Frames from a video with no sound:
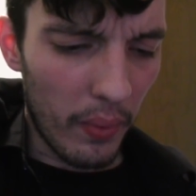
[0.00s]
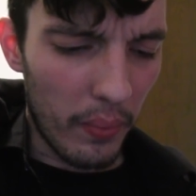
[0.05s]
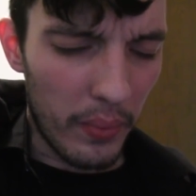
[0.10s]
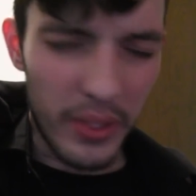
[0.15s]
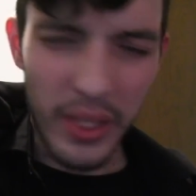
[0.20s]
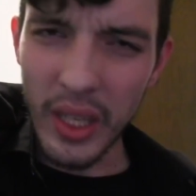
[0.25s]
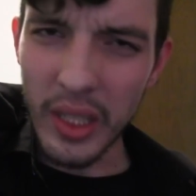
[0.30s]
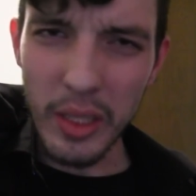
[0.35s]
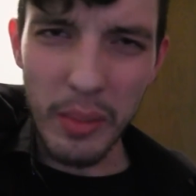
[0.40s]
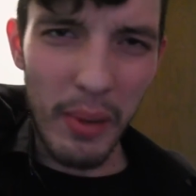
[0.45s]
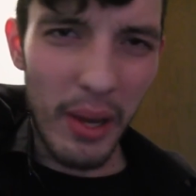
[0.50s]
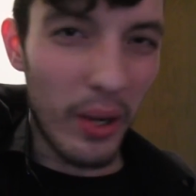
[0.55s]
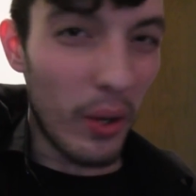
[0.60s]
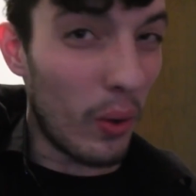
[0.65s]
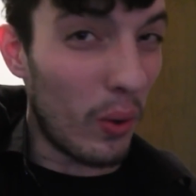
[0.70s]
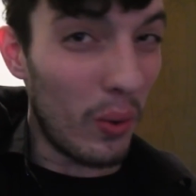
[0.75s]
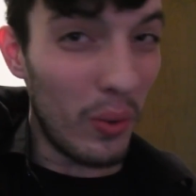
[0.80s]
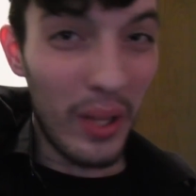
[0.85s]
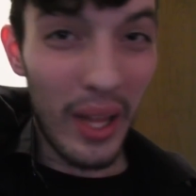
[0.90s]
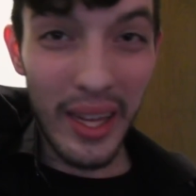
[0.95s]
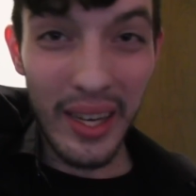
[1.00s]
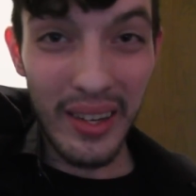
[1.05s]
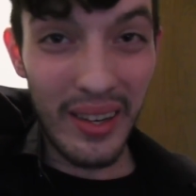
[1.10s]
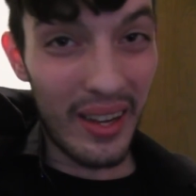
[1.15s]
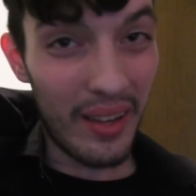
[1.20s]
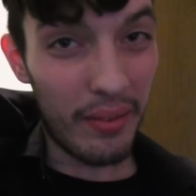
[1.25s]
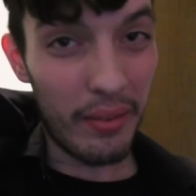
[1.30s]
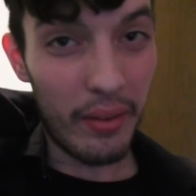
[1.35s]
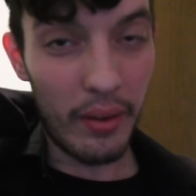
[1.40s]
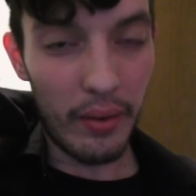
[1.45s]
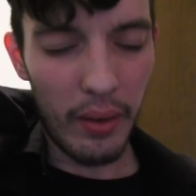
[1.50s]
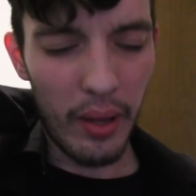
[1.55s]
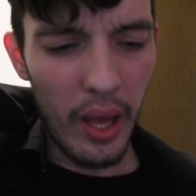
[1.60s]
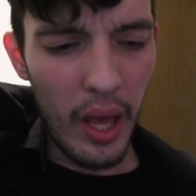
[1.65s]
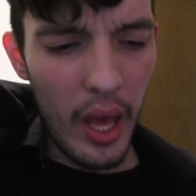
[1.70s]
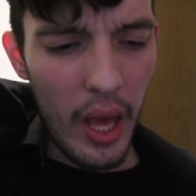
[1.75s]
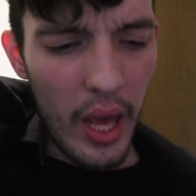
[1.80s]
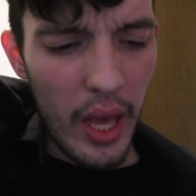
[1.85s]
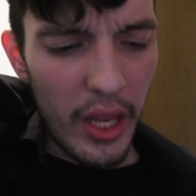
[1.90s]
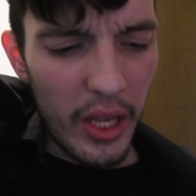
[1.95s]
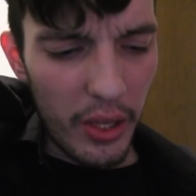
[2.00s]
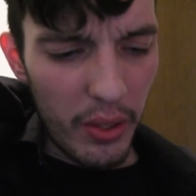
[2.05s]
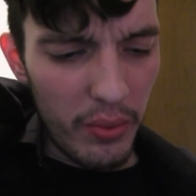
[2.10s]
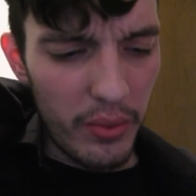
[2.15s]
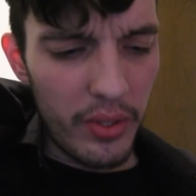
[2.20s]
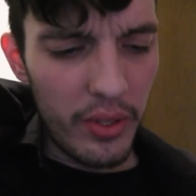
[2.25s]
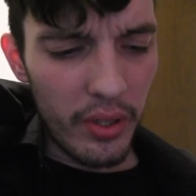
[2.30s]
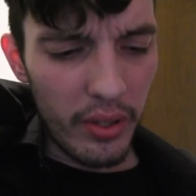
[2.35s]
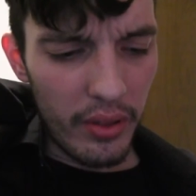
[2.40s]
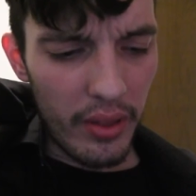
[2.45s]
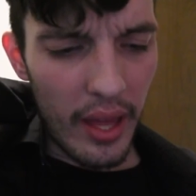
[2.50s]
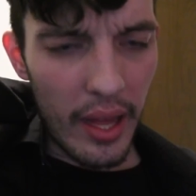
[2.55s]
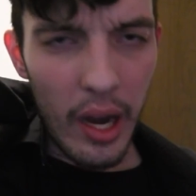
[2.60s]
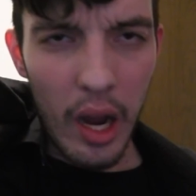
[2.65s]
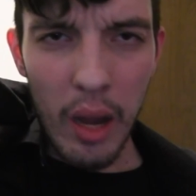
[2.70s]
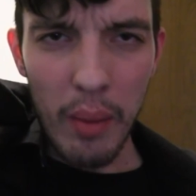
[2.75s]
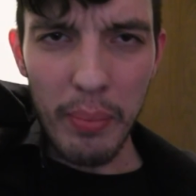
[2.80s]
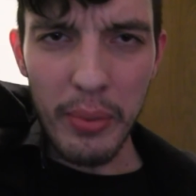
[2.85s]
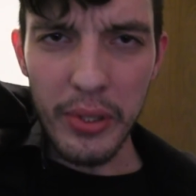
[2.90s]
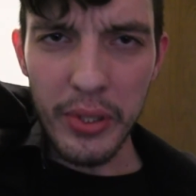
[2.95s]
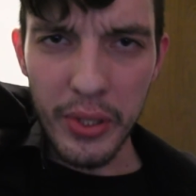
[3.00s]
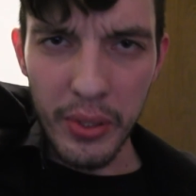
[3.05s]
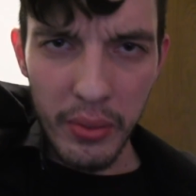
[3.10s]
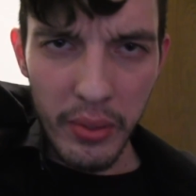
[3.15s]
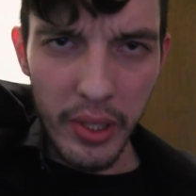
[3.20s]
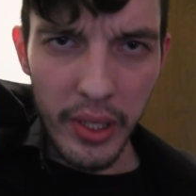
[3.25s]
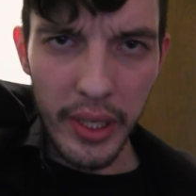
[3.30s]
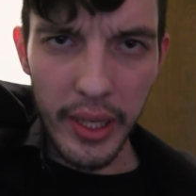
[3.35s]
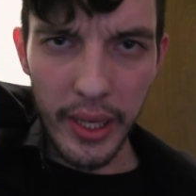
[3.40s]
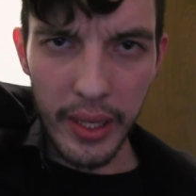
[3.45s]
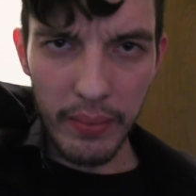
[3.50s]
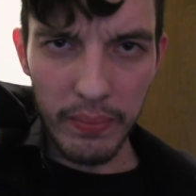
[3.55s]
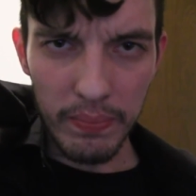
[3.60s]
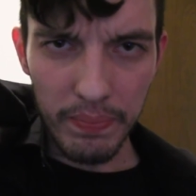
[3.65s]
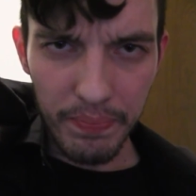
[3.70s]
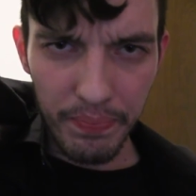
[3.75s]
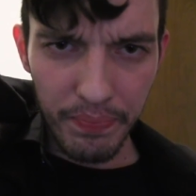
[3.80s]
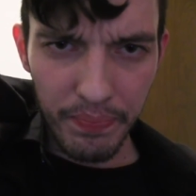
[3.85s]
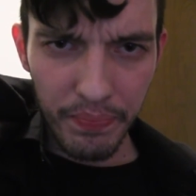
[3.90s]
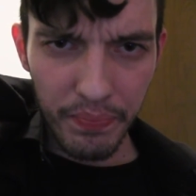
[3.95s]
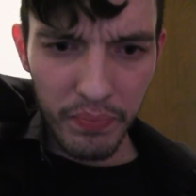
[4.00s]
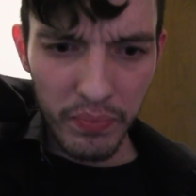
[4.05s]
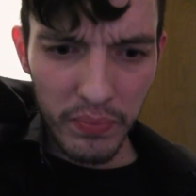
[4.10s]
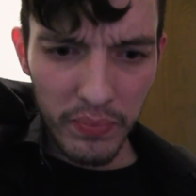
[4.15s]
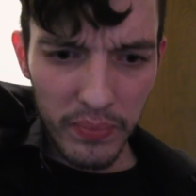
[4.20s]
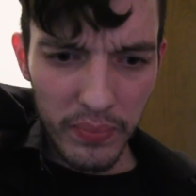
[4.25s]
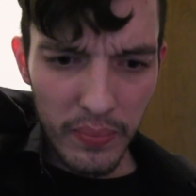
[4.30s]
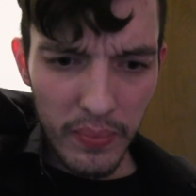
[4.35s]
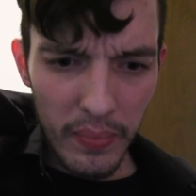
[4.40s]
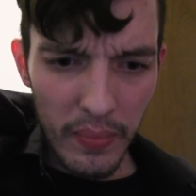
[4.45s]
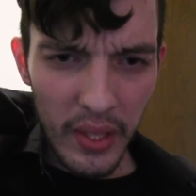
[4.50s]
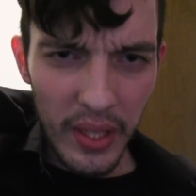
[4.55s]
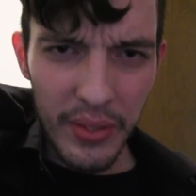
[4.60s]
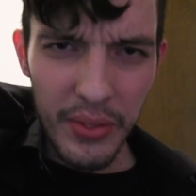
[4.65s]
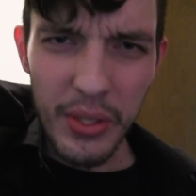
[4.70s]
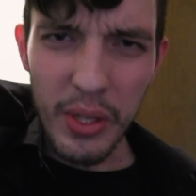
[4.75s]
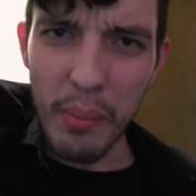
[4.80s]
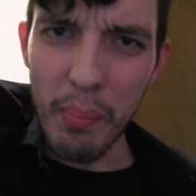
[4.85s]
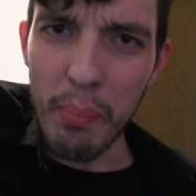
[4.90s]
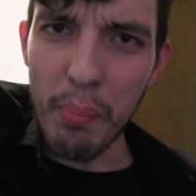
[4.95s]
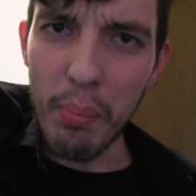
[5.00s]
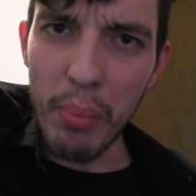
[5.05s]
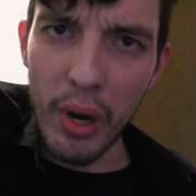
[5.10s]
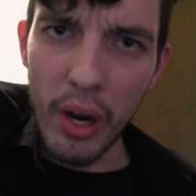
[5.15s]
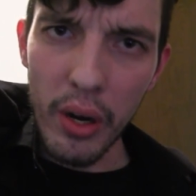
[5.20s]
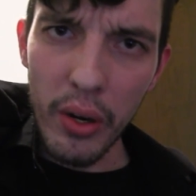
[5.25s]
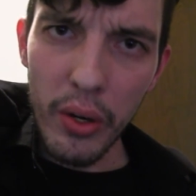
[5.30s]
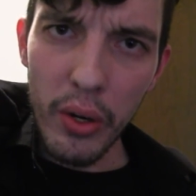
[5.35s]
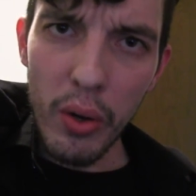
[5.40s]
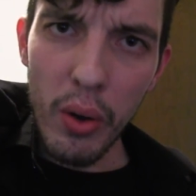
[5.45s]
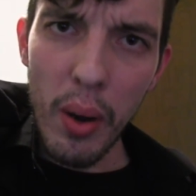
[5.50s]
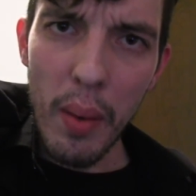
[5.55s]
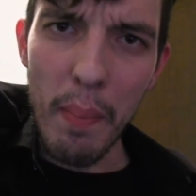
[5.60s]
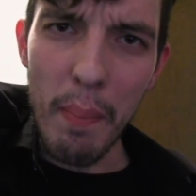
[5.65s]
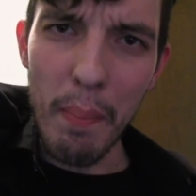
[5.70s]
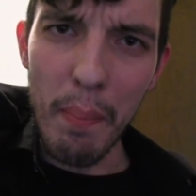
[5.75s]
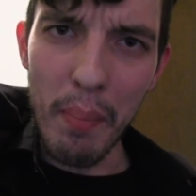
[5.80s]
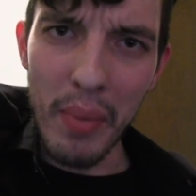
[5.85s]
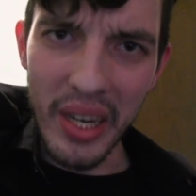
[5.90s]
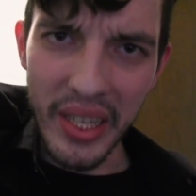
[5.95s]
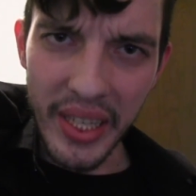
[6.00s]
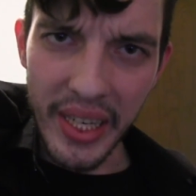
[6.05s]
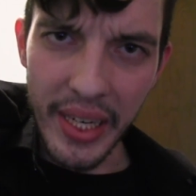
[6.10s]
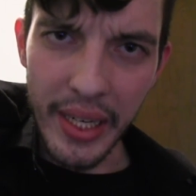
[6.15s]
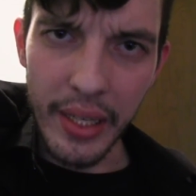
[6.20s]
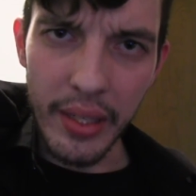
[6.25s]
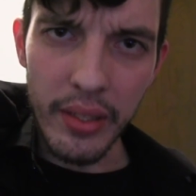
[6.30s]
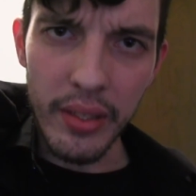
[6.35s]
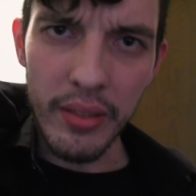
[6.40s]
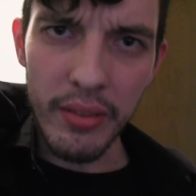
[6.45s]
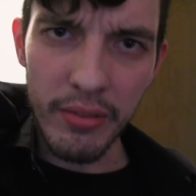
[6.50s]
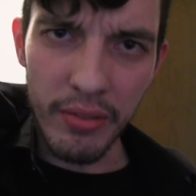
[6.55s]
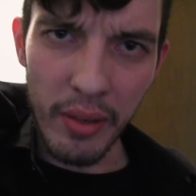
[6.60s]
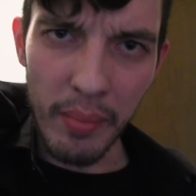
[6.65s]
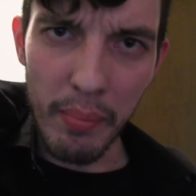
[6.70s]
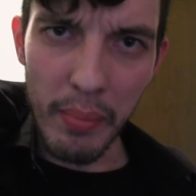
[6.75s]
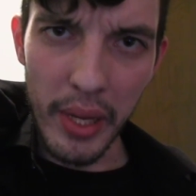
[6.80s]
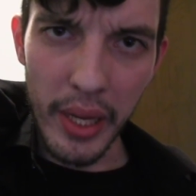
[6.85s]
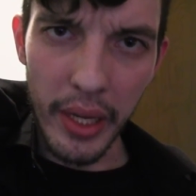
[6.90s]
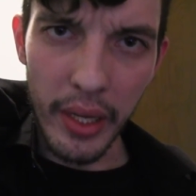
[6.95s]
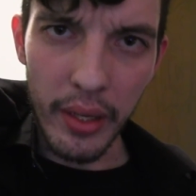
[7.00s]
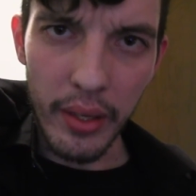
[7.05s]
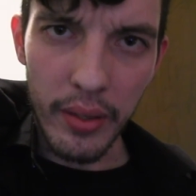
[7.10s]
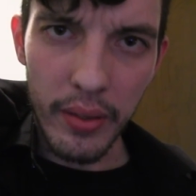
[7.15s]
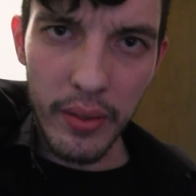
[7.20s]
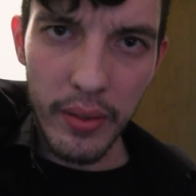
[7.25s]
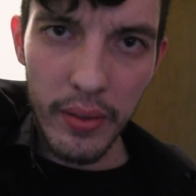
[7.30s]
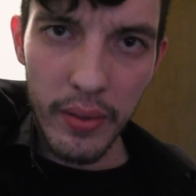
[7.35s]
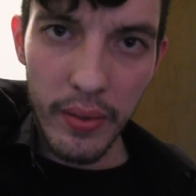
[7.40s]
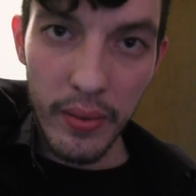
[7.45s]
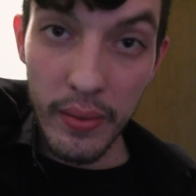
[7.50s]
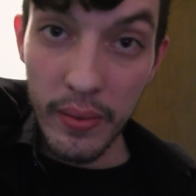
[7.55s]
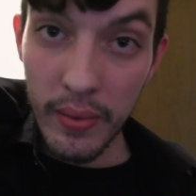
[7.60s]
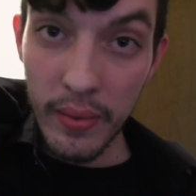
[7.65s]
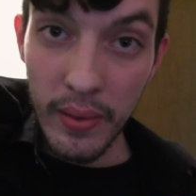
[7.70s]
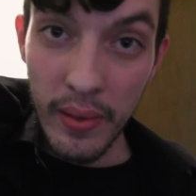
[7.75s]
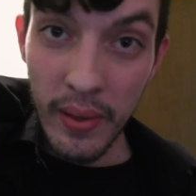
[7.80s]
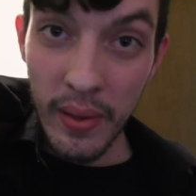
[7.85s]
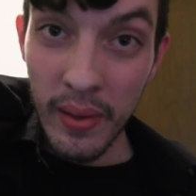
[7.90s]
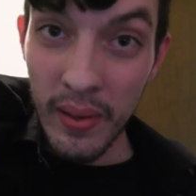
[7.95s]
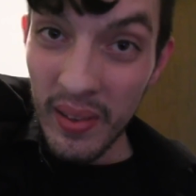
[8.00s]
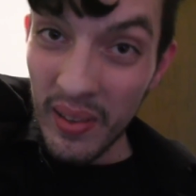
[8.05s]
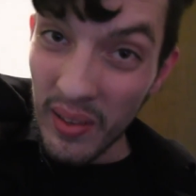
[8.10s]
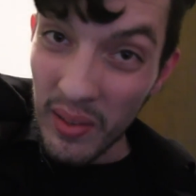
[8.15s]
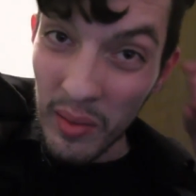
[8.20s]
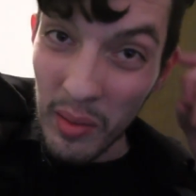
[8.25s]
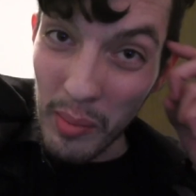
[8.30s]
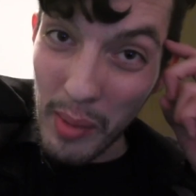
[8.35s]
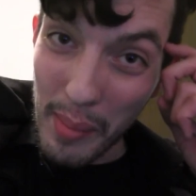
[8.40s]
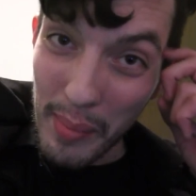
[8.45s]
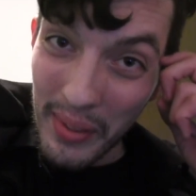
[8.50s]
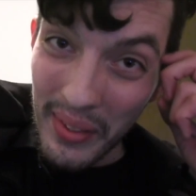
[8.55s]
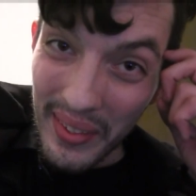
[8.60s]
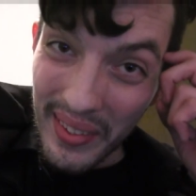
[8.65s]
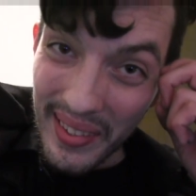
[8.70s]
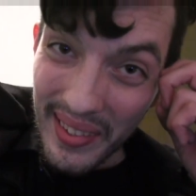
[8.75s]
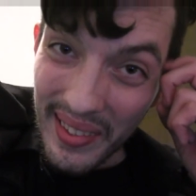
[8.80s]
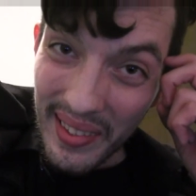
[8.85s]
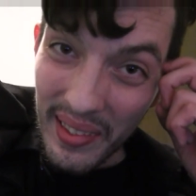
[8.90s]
We talked about a whole lot of nothing. You took that opportunity to borrow money from me. Remember?